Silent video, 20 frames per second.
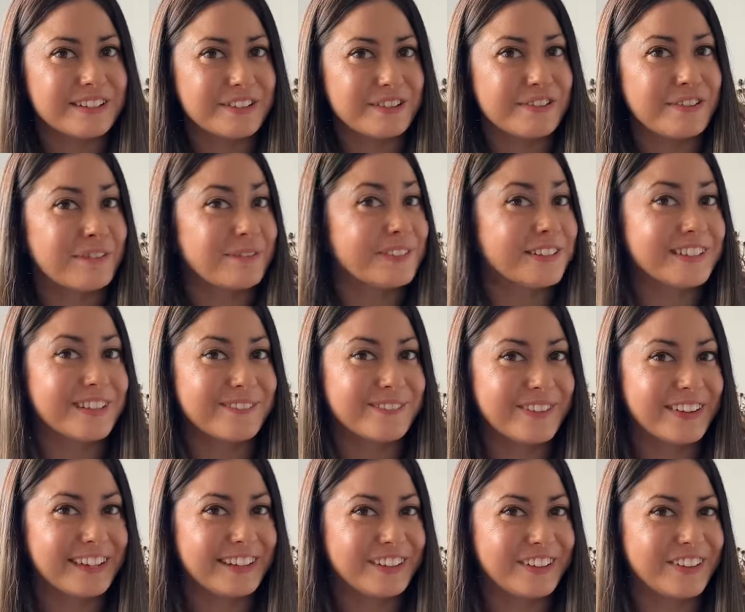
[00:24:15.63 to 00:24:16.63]
from
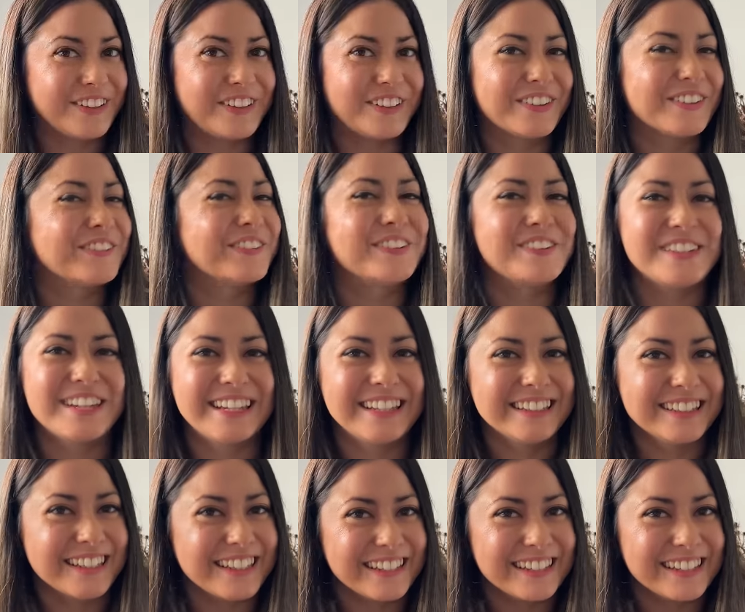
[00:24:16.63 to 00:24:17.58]
someone who routinely